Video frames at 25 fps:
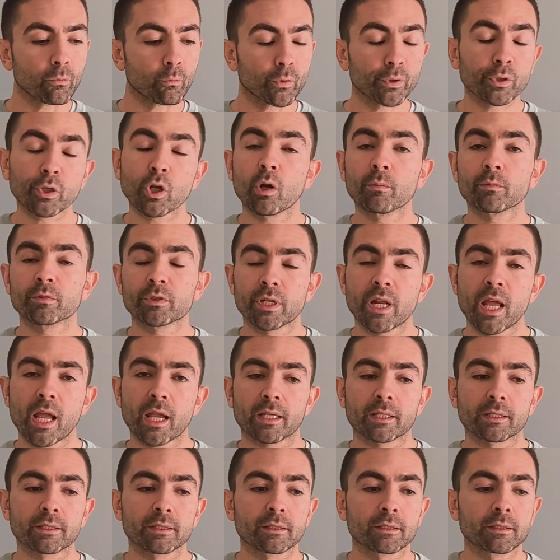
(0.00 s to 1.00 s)
What comes
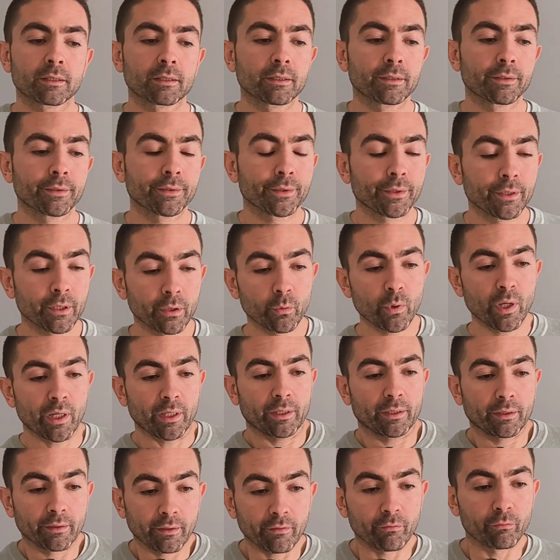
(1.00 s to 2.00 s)
next?
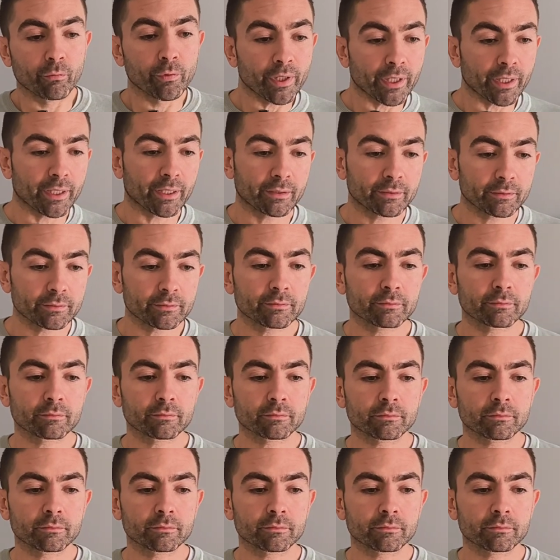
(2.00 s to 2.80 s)
Well, if we're